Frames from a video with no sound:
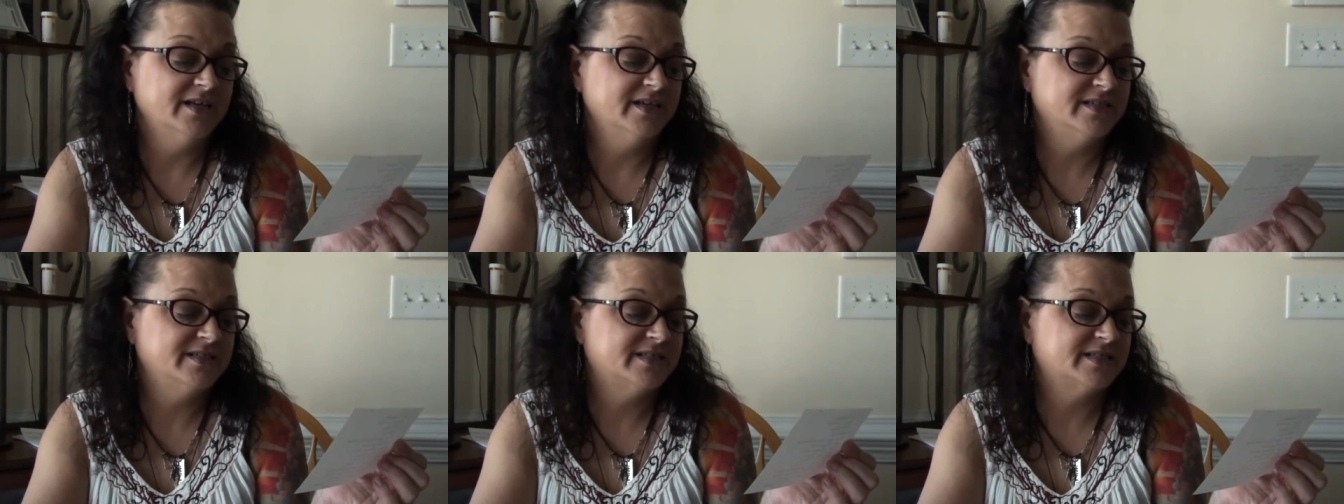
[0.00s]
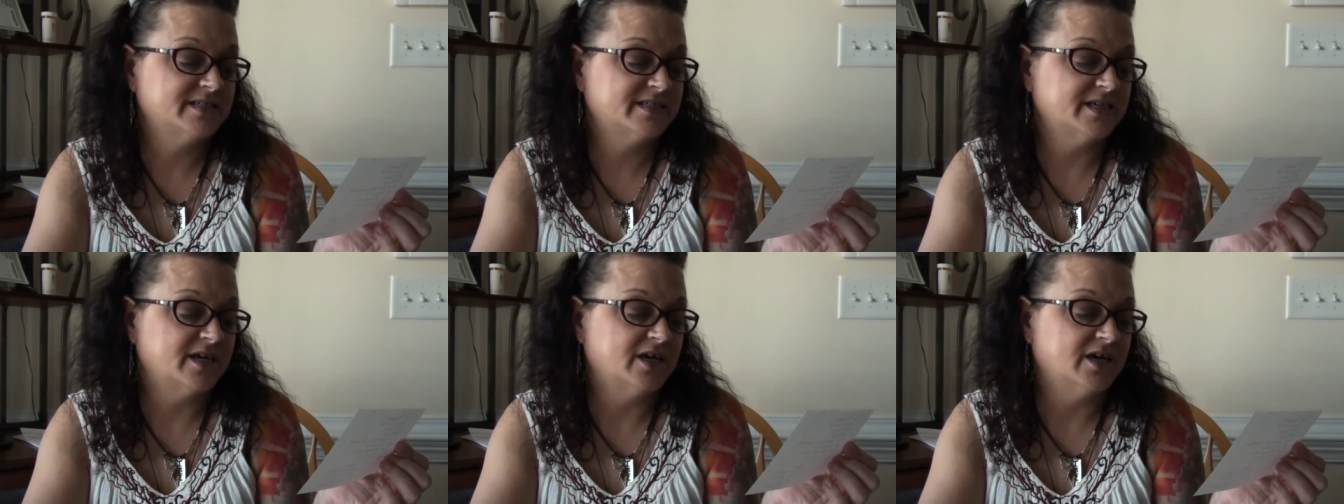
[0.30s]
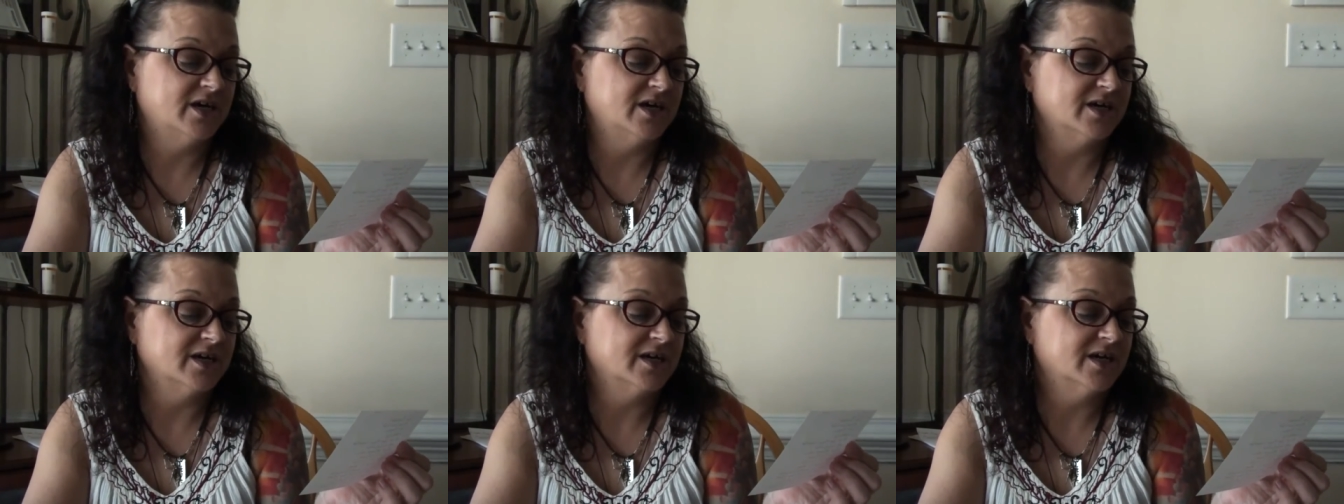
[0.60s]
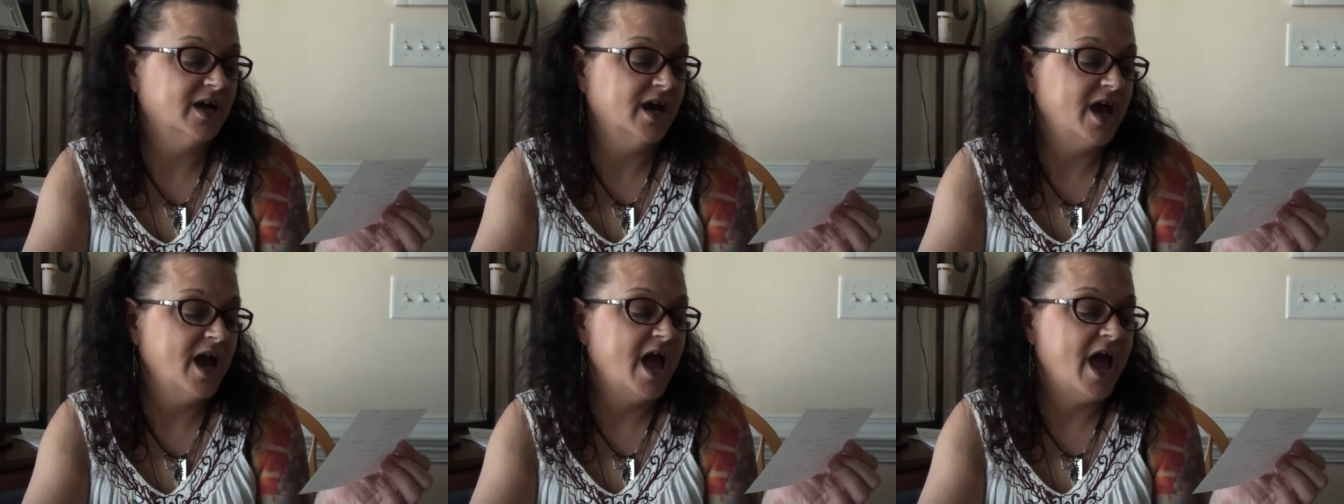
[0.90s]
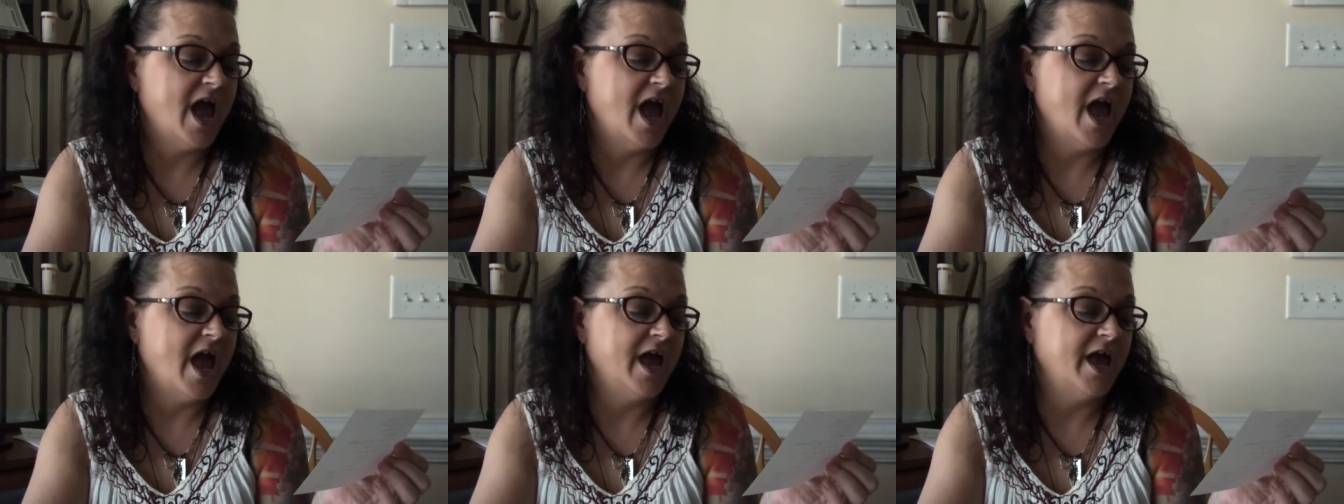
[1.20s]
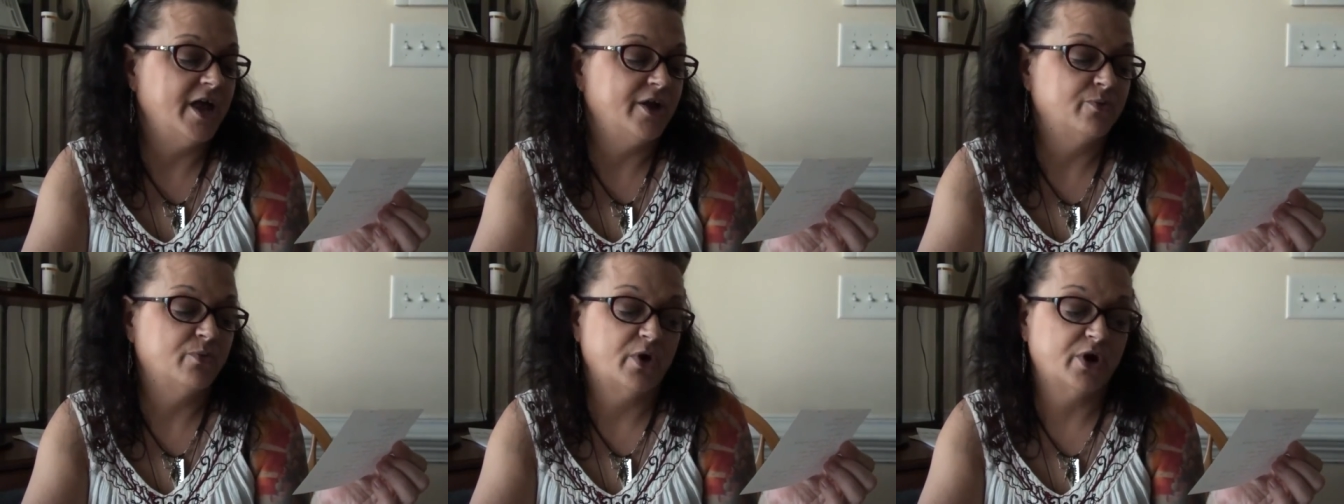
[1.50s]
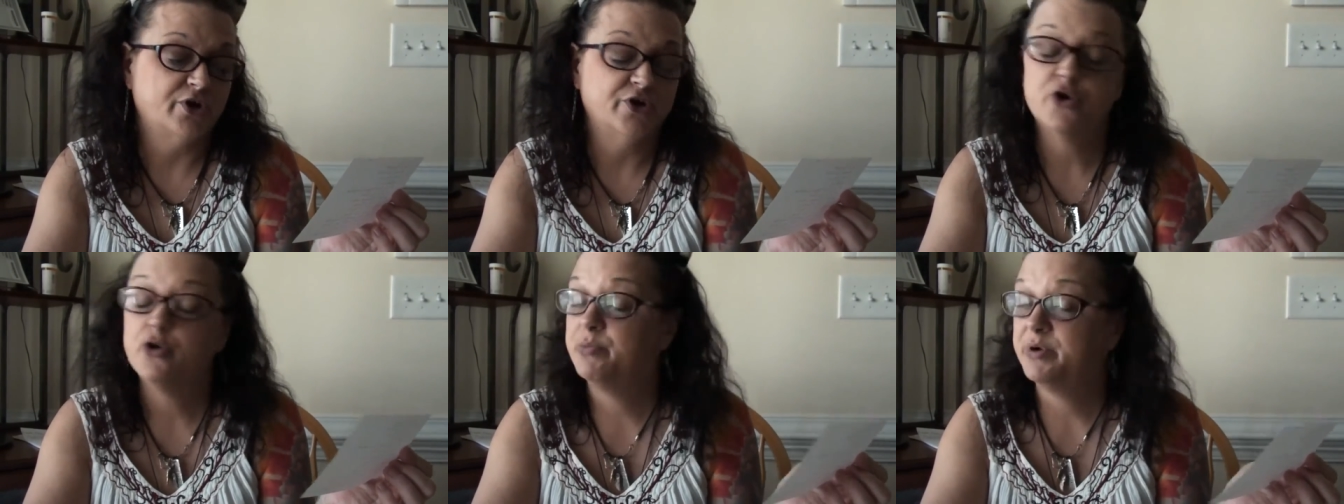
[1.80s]
his tongue, and where
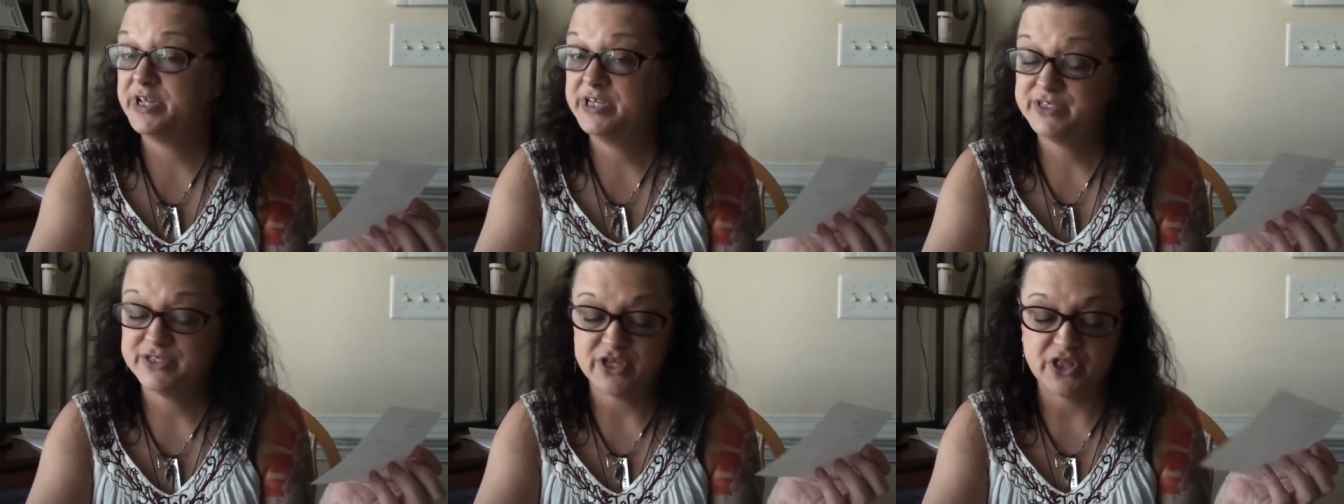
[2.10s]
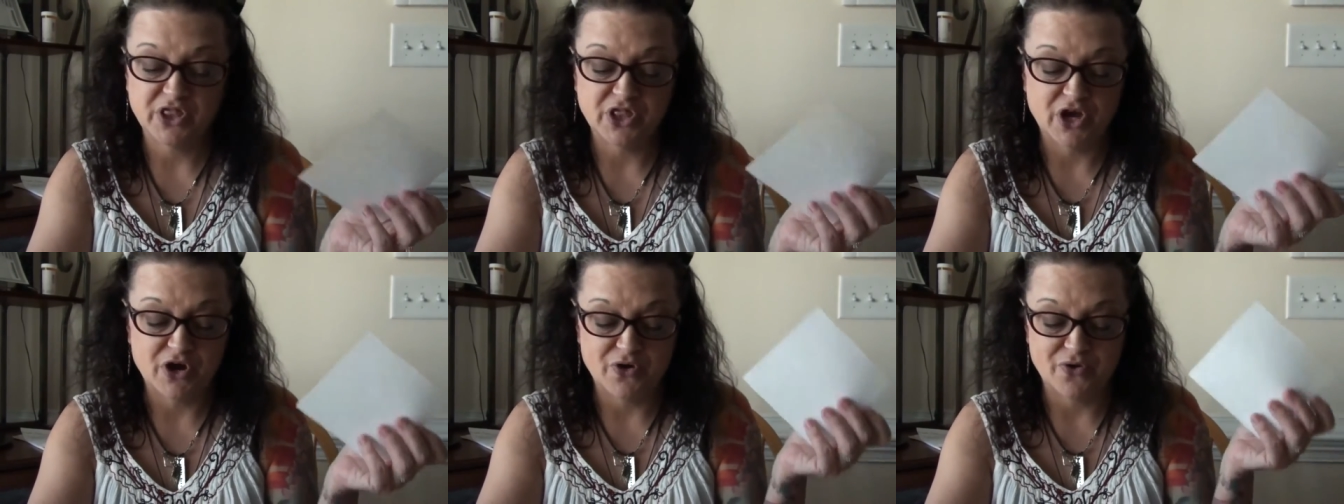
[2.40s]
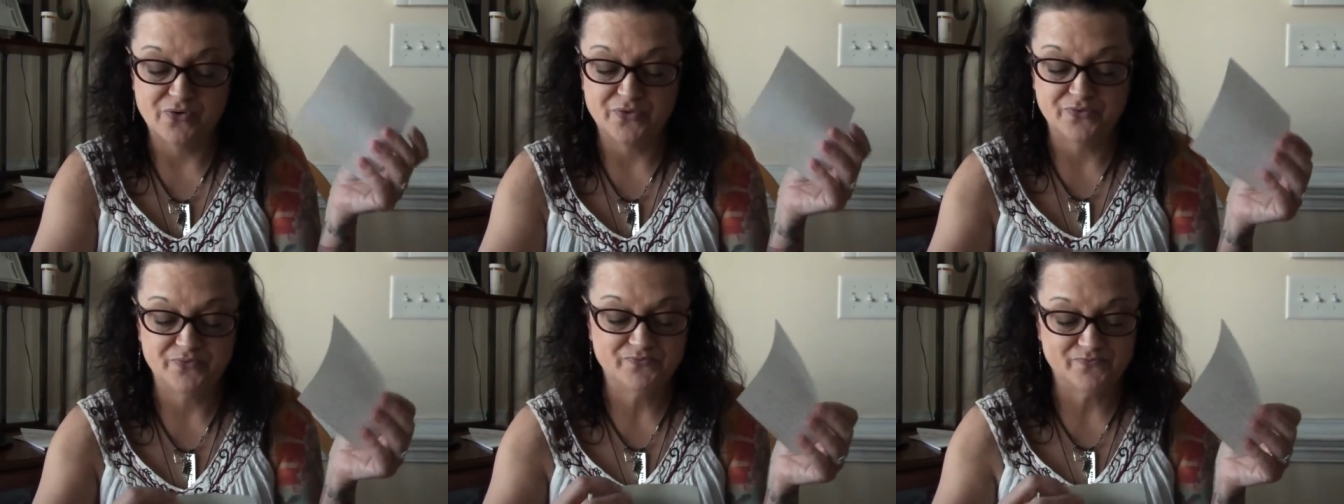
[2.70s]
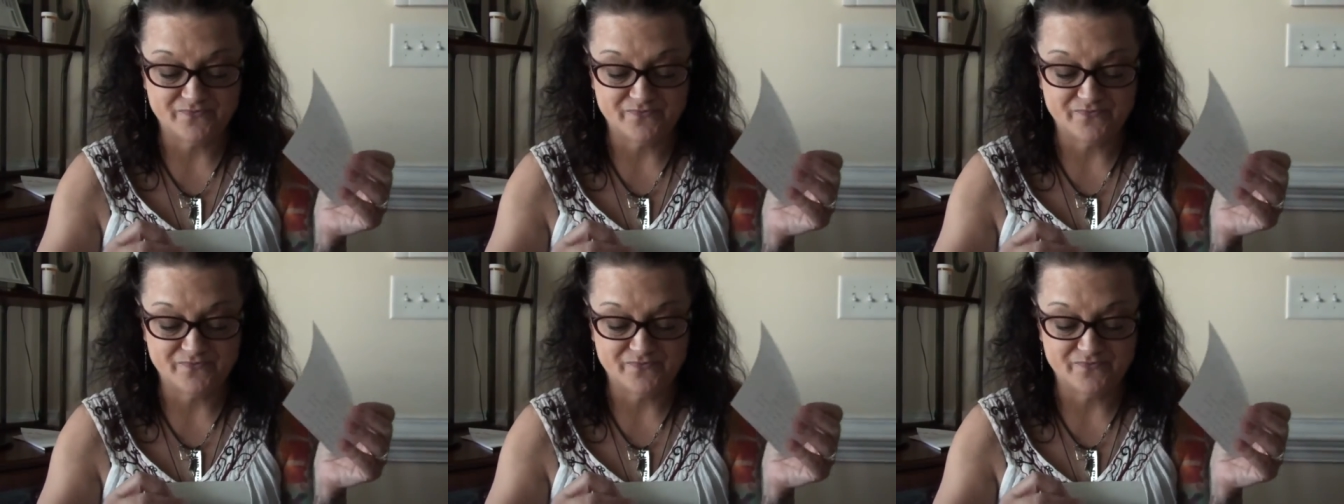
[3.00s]
nobody's alone.